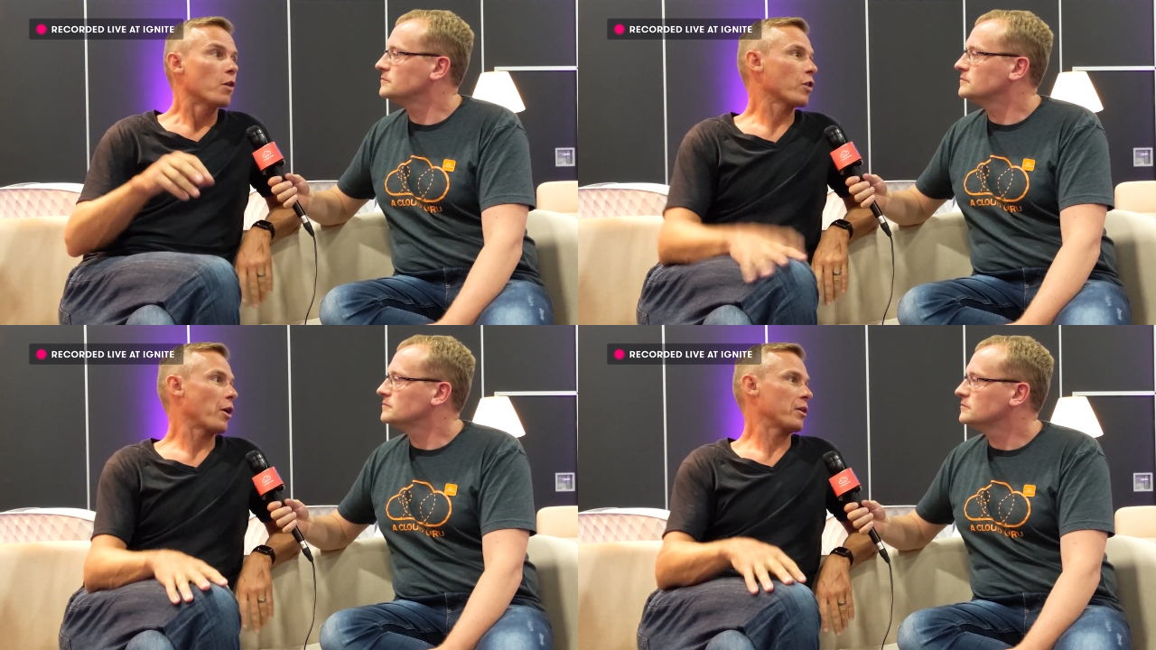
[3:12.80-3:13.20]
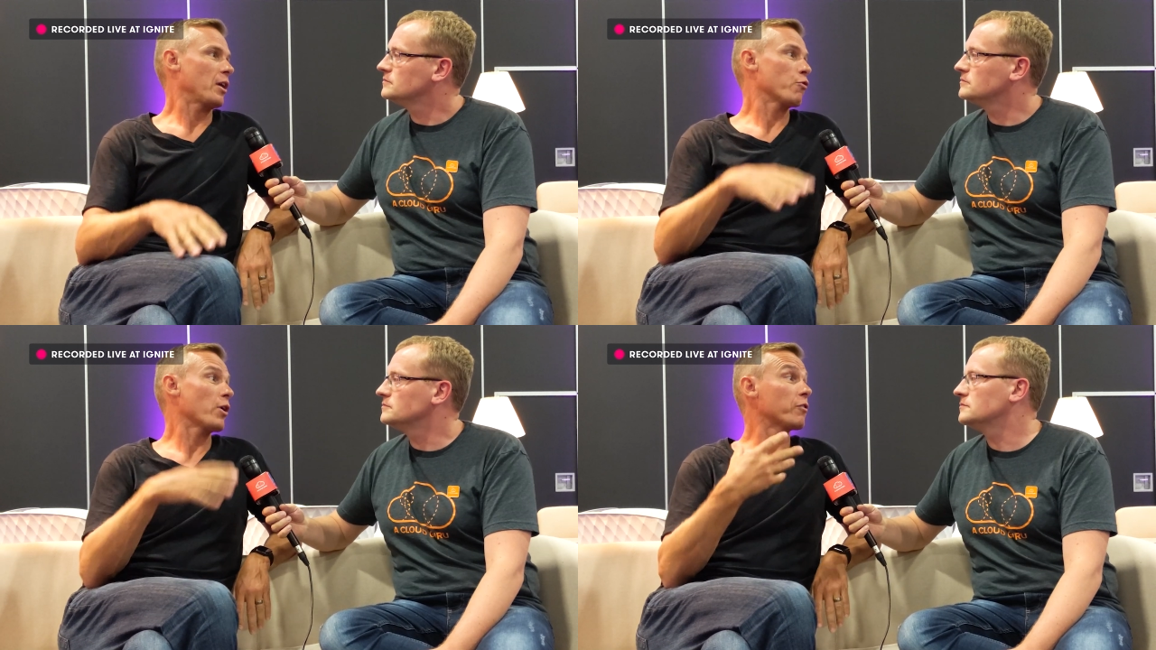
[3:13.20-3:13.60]
Speaker 1: So in,
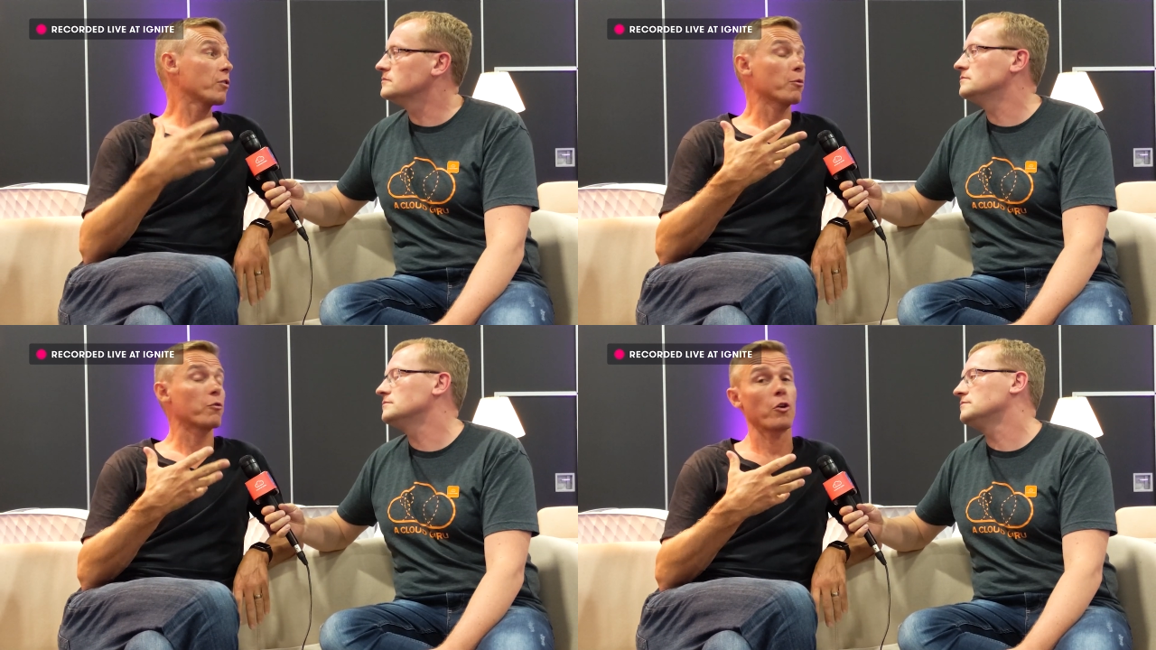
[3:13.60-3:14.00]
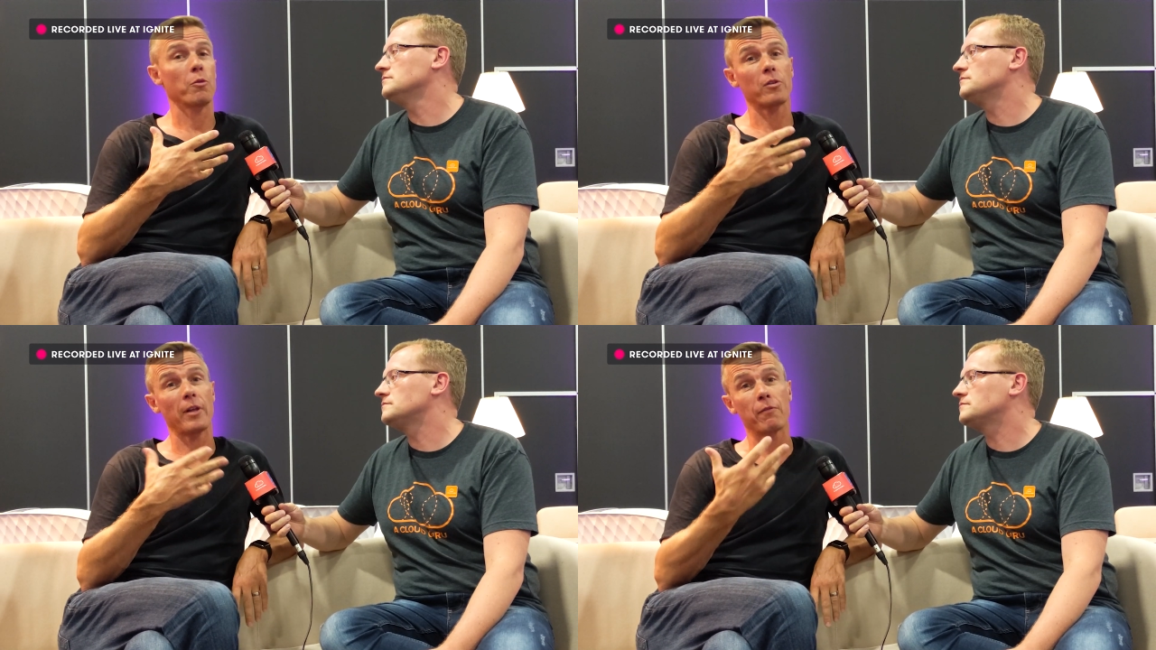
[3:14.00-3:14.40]
in, really simple
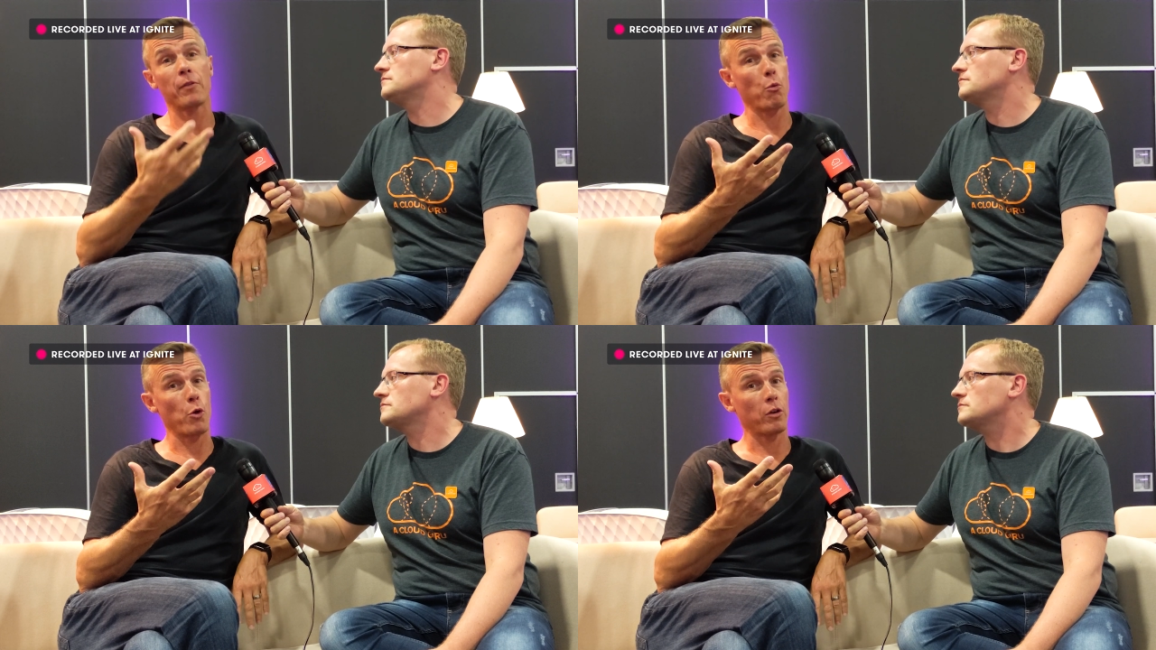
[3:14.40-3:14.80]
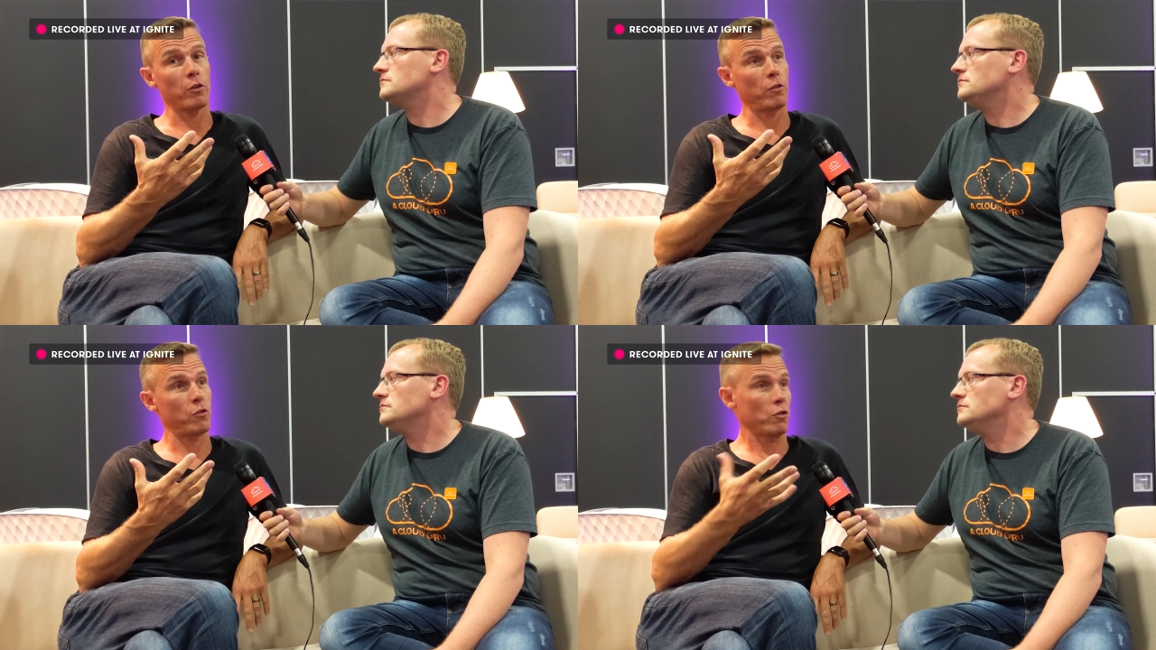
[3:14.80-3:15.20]
terms, Cloudflare
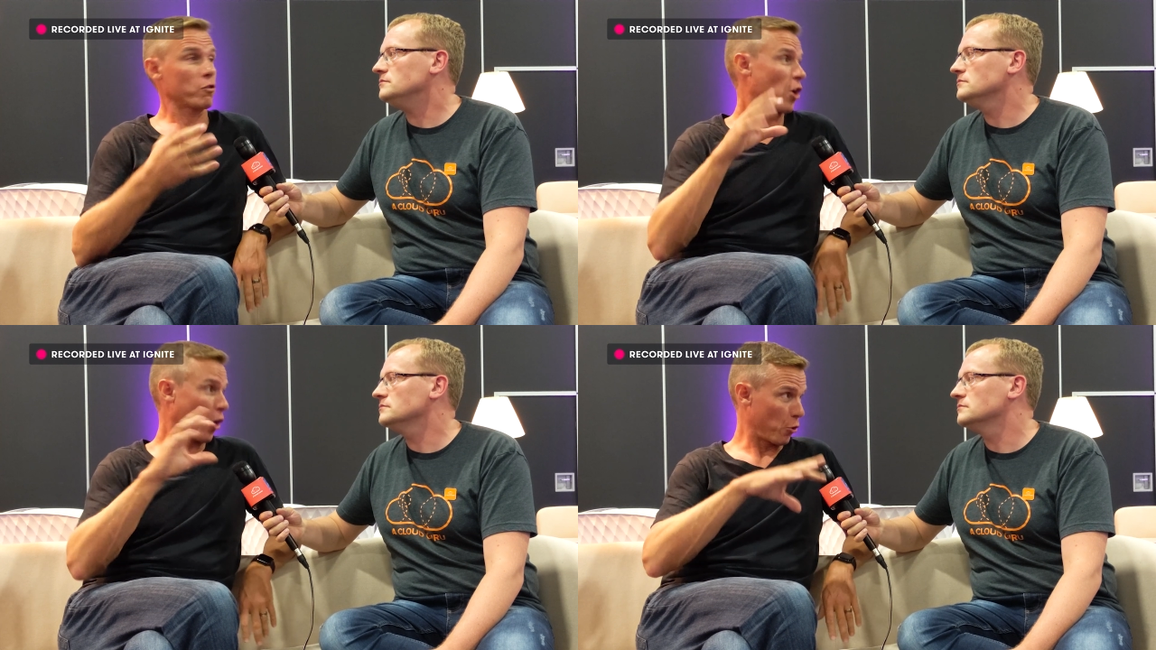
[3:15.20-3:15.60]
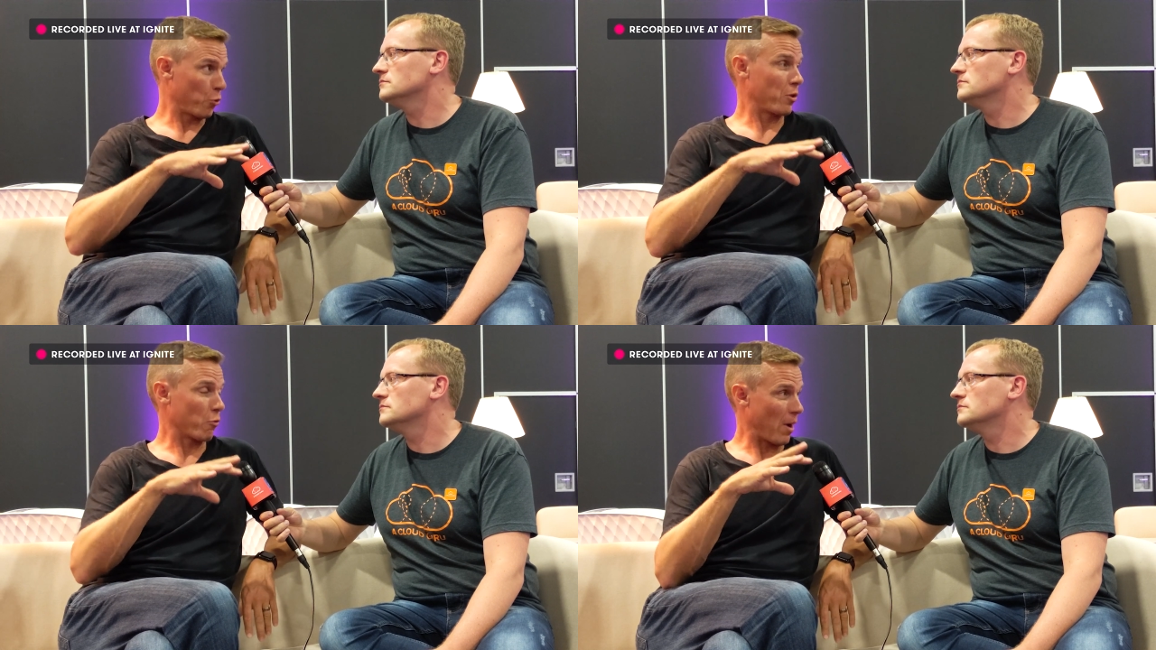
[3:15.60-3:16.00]
Workers is just
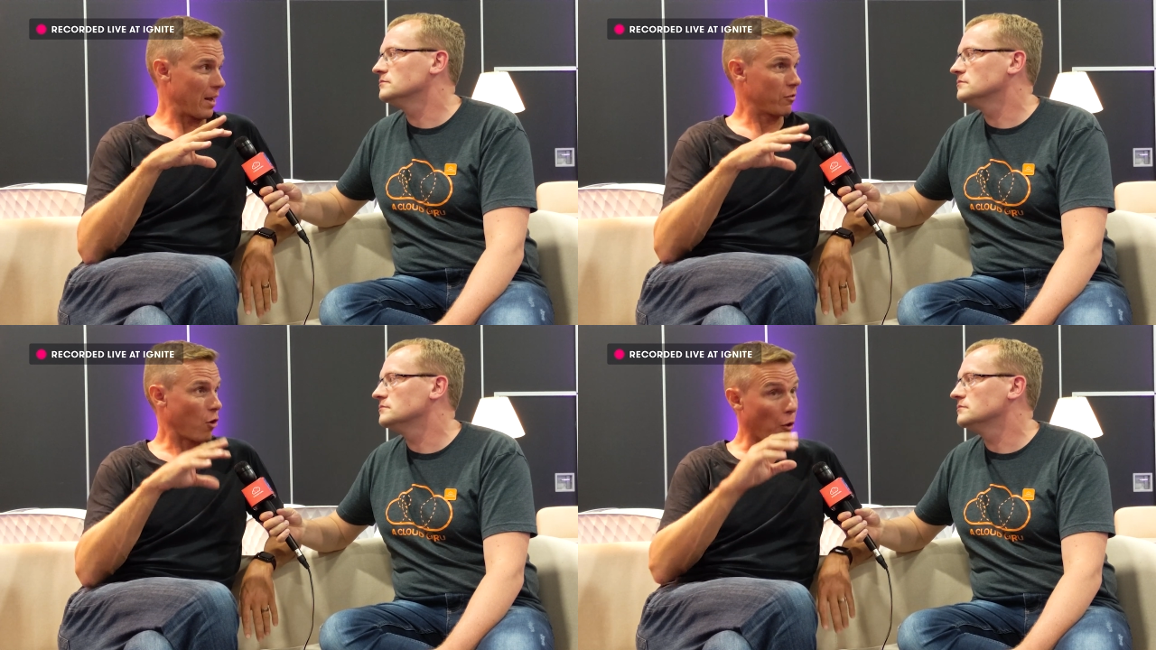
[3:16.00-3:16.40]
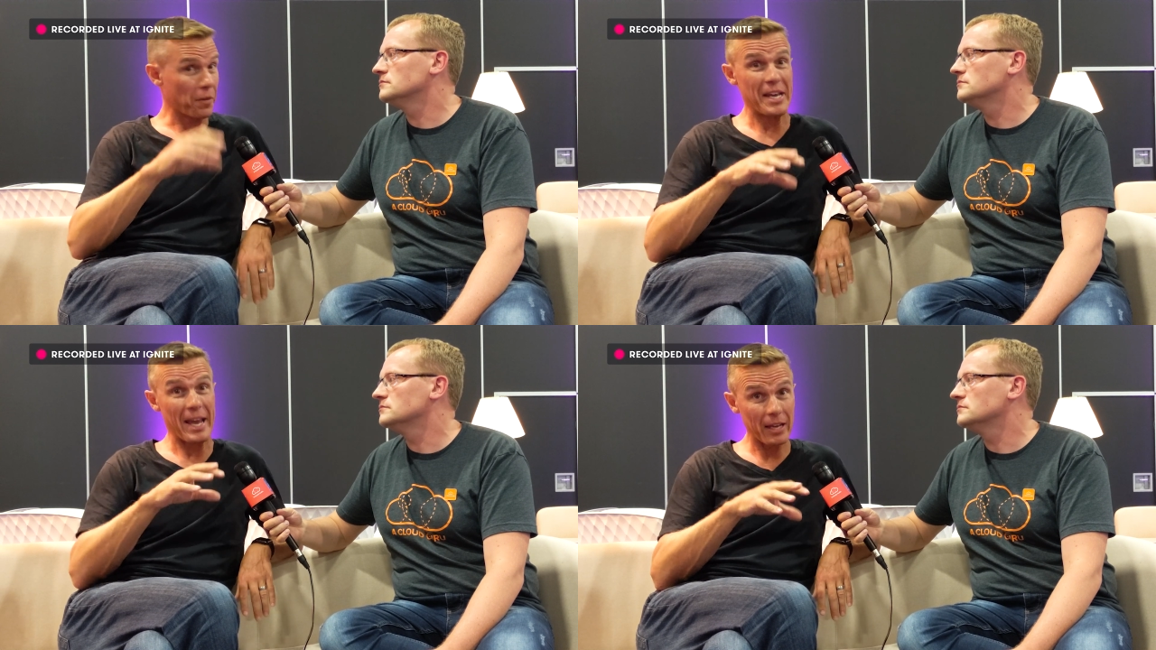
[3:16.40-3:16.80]
code that runs
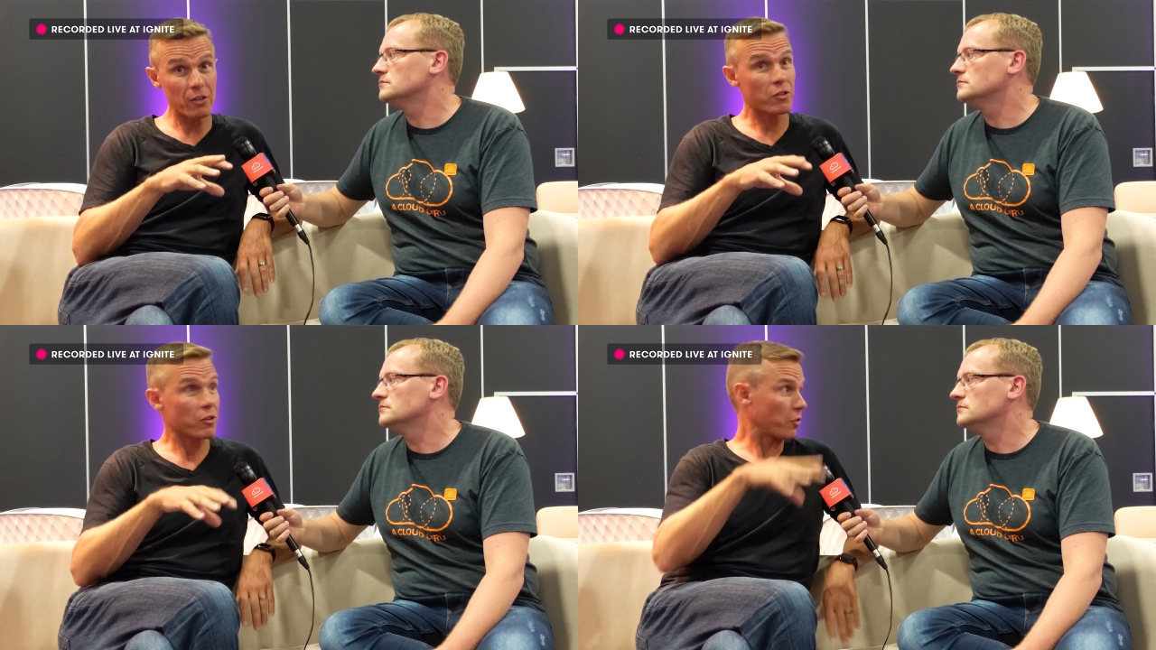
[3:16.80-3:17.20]
on the edge,